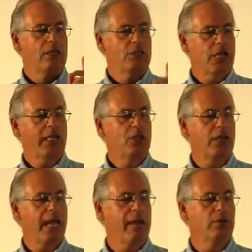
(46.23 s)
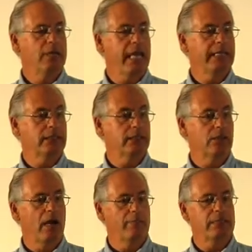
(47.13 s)
check your camera dates and
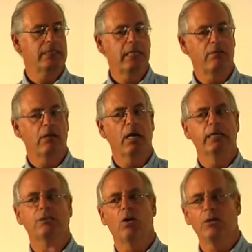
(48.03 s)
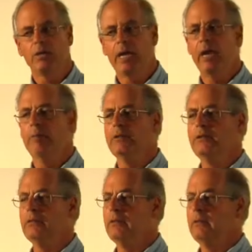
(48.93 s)
time and synchronize all your cameras
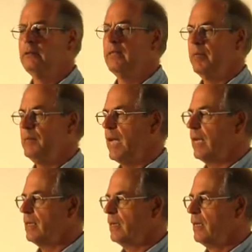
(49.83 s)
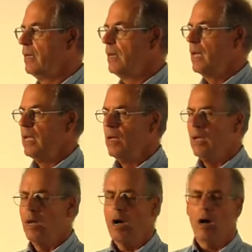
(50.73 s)
so they're the same date.
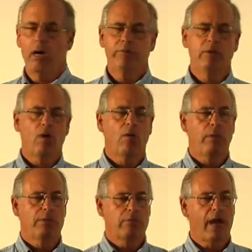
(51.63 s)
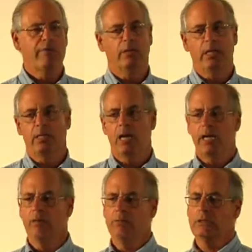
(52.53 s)
Even though I'm traveling,
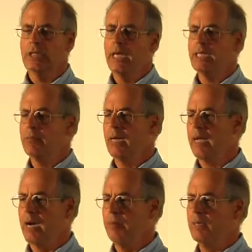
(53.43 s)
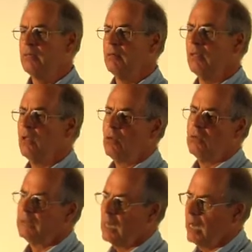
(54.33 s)
I don't change my camera to the
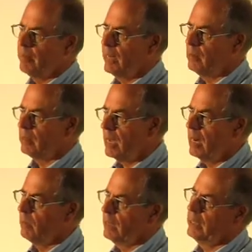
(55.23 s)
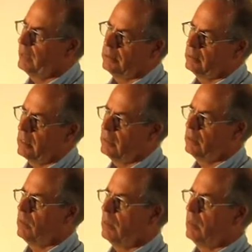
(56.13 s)
local time. I don't care what it is. I
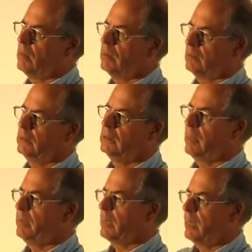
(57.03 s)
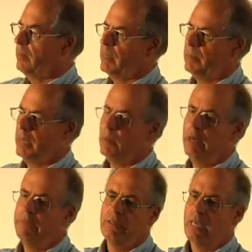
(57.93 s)
just want to know it's the same time that my
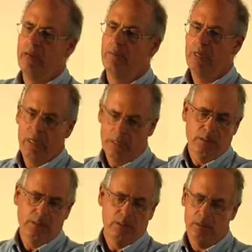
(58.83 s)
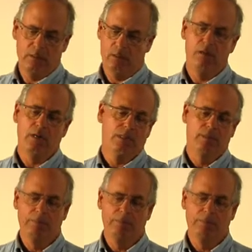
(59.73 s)
wife's camera is on.